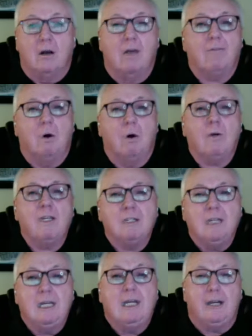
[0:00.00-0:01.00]
So I've
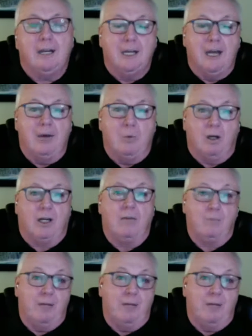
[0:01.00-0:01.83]
always needed a network.